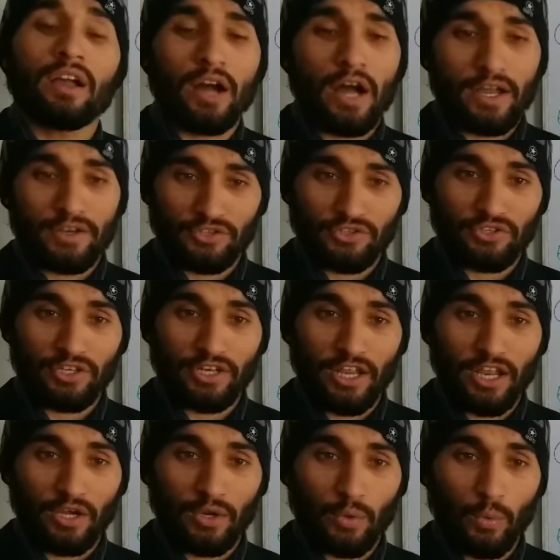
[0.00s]

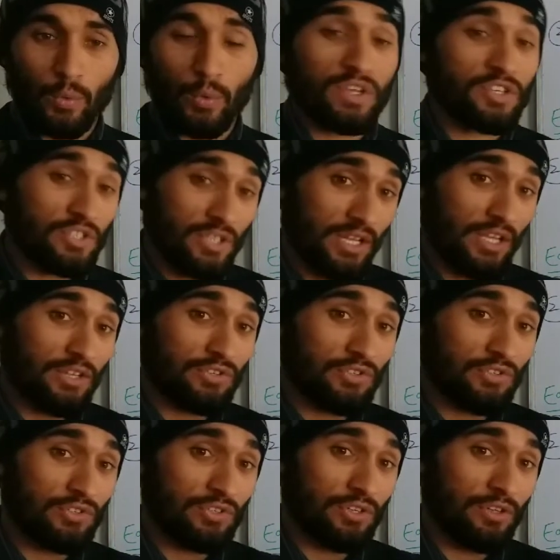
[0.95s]
consonant, which
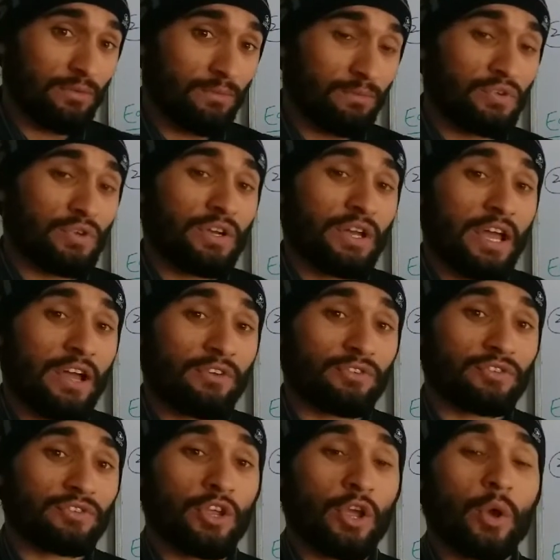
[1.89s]
is
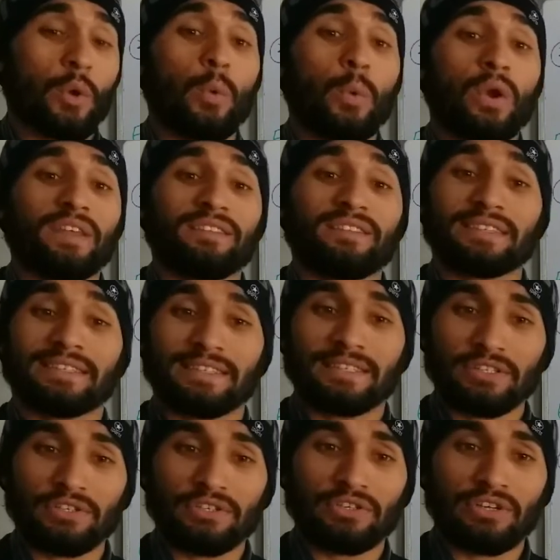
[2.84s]
pronounced with
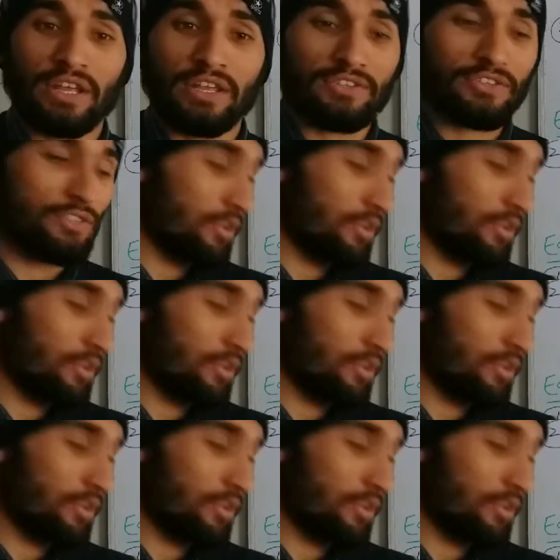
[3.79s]
stress.